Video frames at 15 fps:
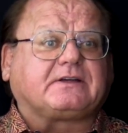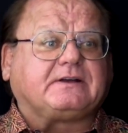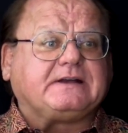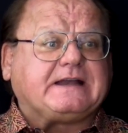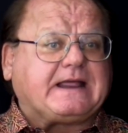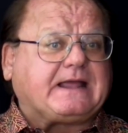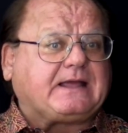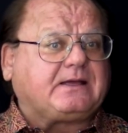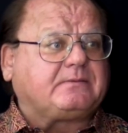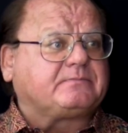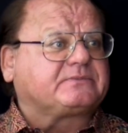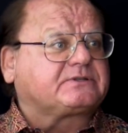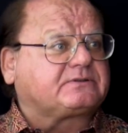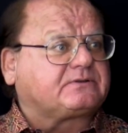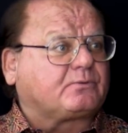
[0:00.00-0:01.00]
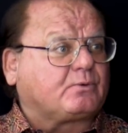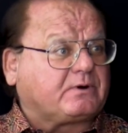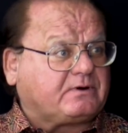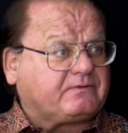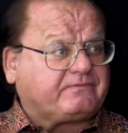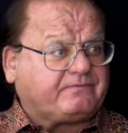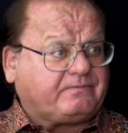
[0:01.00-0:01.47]
names
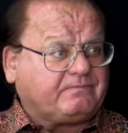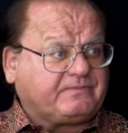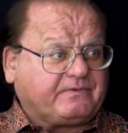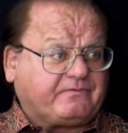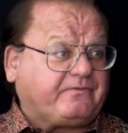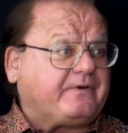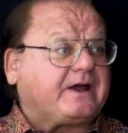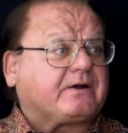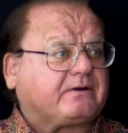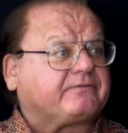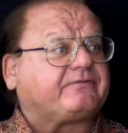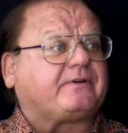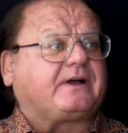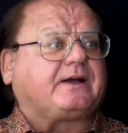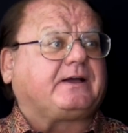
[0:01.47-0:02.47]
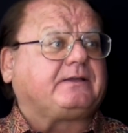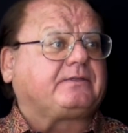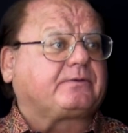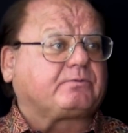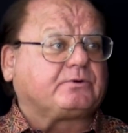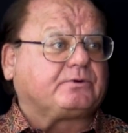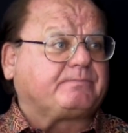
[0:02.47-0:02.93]
were verified
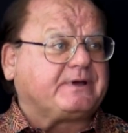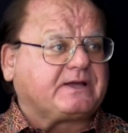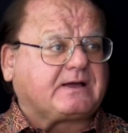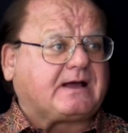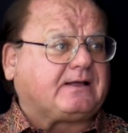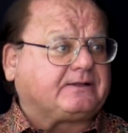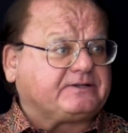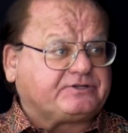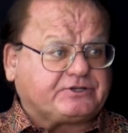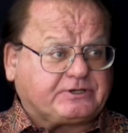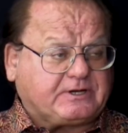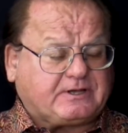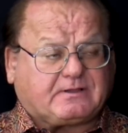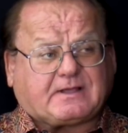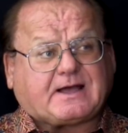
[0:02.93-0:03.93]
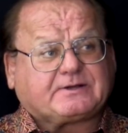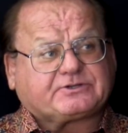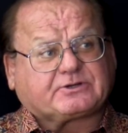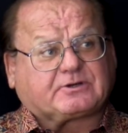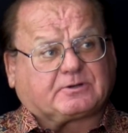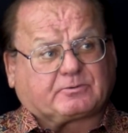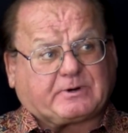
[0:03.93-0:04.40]
through Bengali
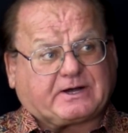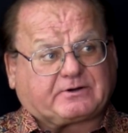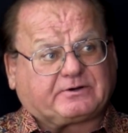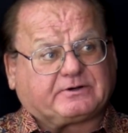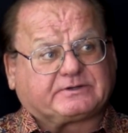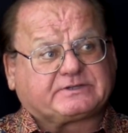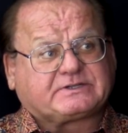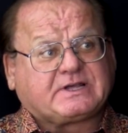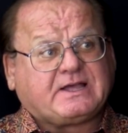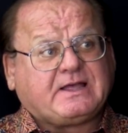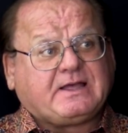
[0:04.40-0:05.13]
genealogical records.